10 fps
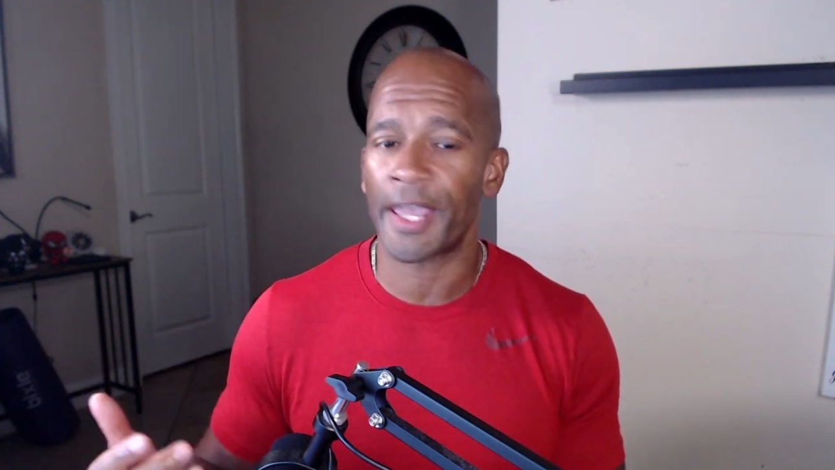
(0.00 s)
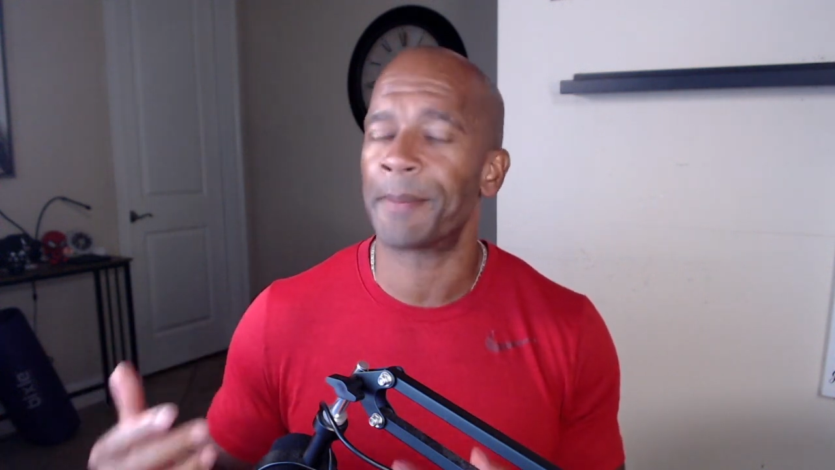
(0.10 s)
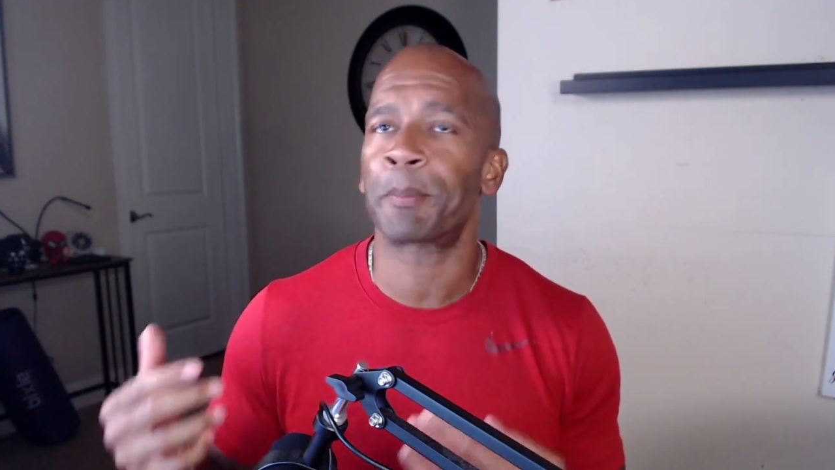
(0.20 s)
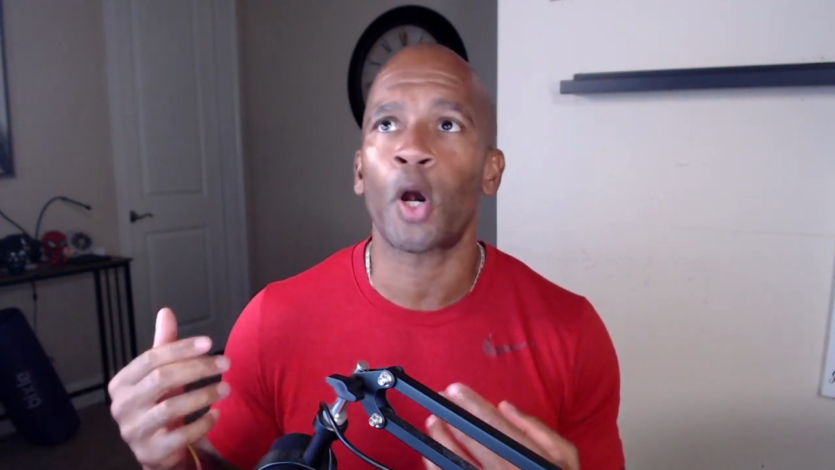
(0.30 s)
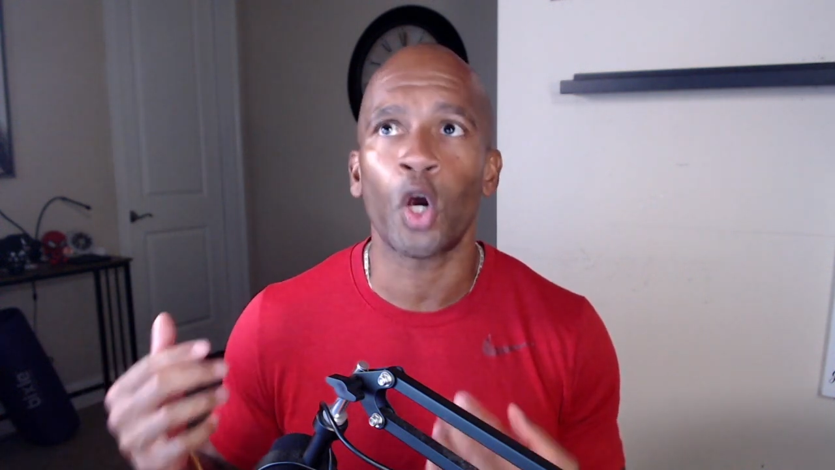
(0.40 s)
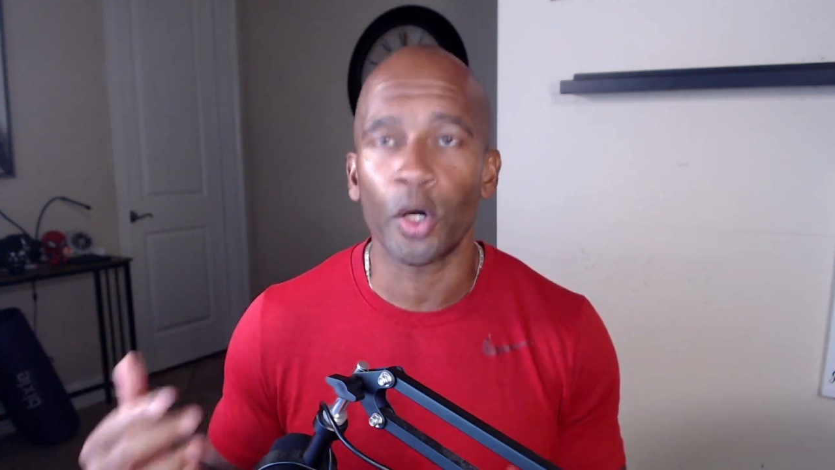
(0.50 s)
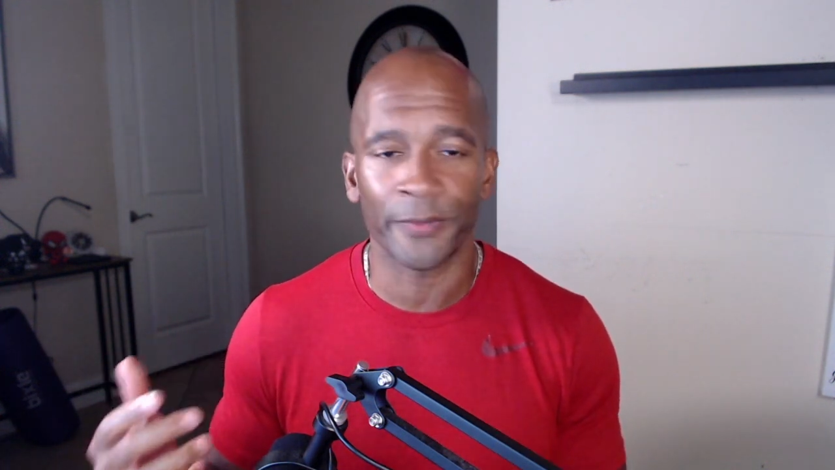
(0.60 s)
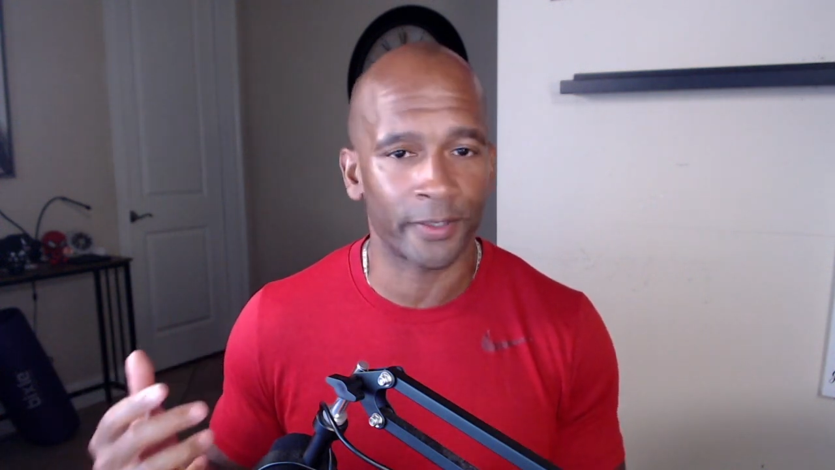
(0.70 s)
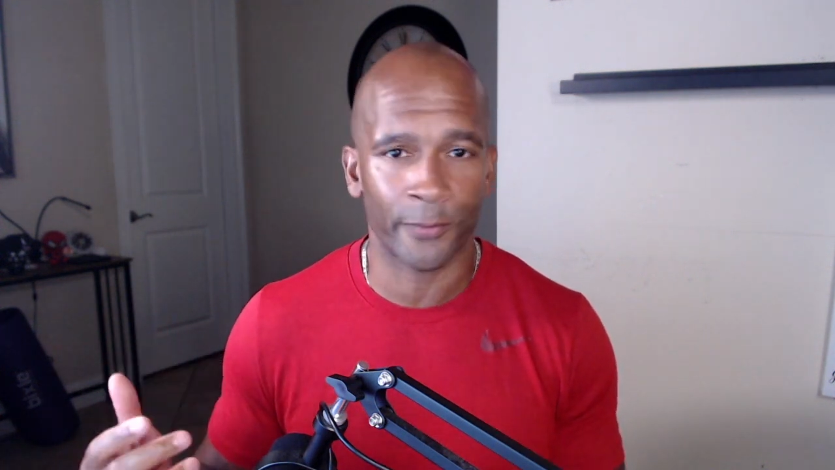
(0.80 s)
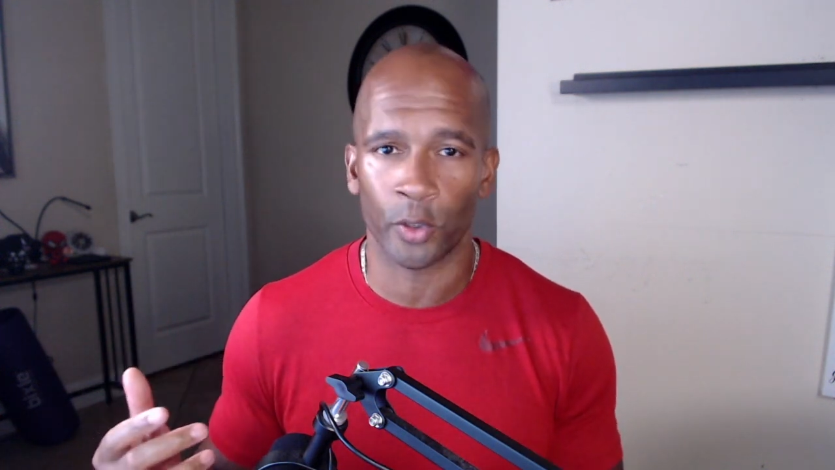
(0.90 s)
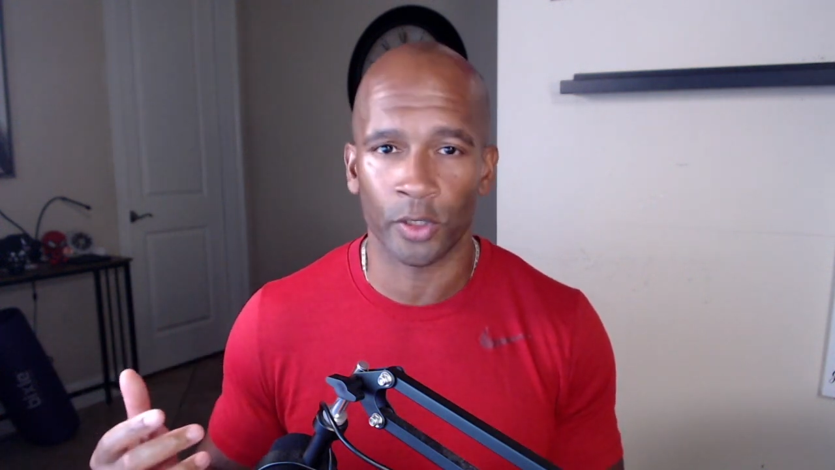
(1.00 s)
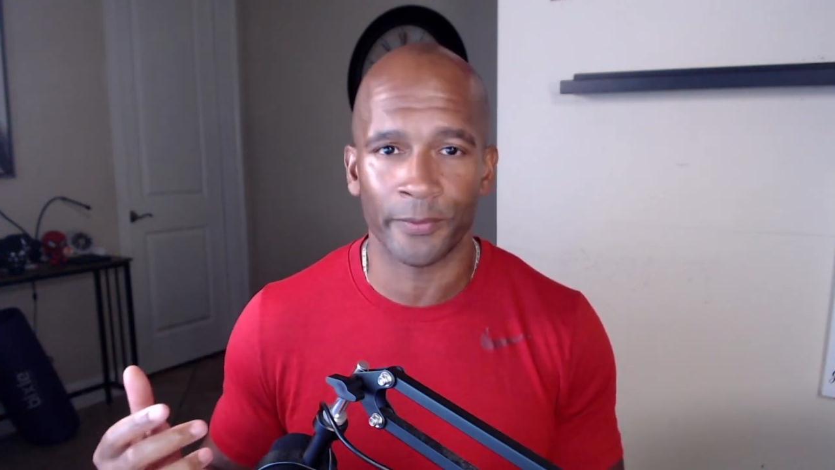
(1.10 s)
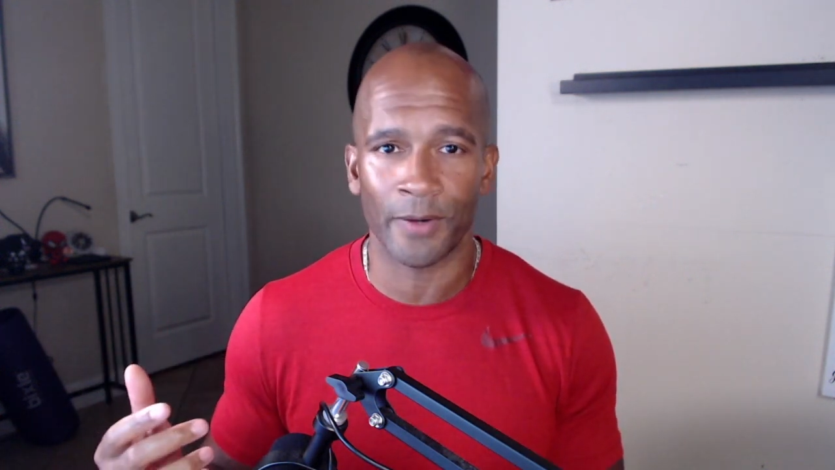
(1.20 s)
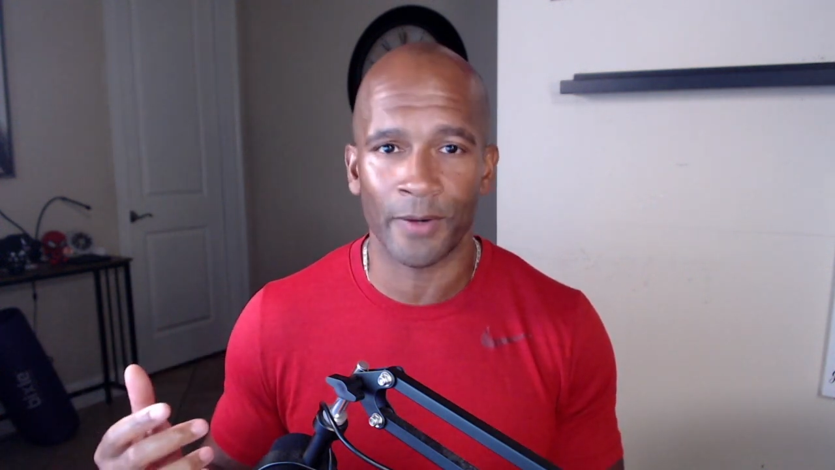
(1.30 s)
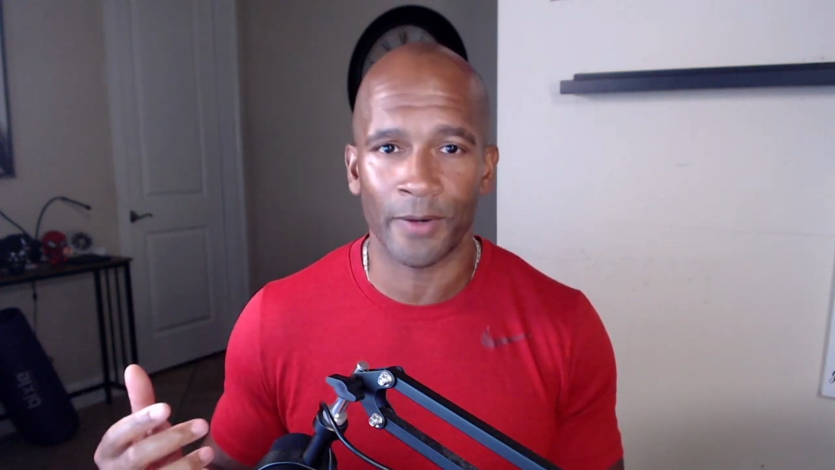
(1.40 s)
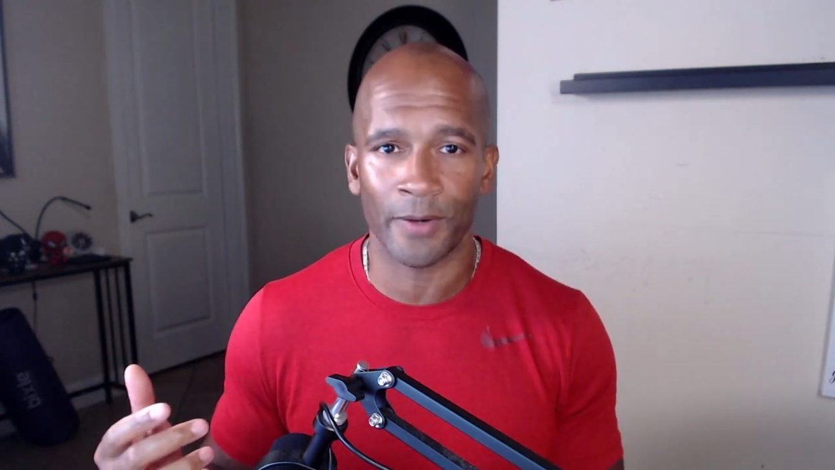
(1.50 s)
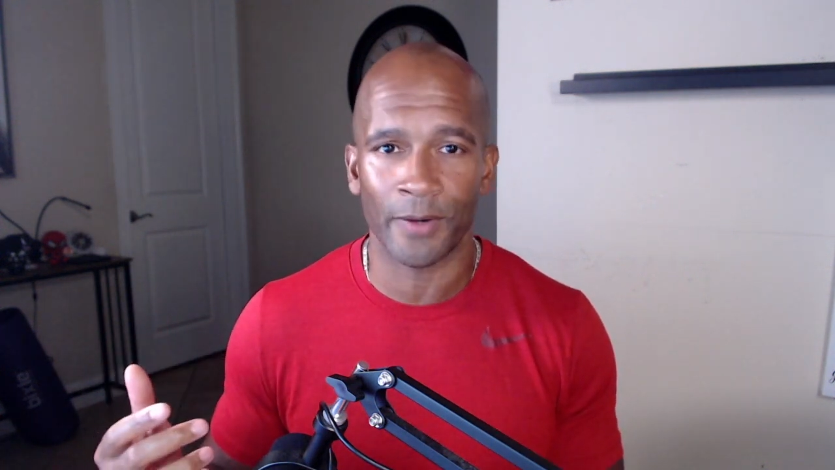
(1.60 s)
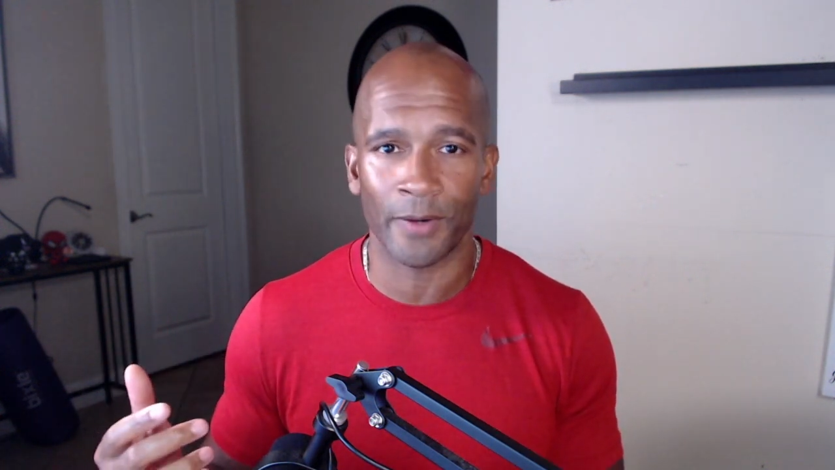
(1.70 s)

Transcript: and perfect for early risers.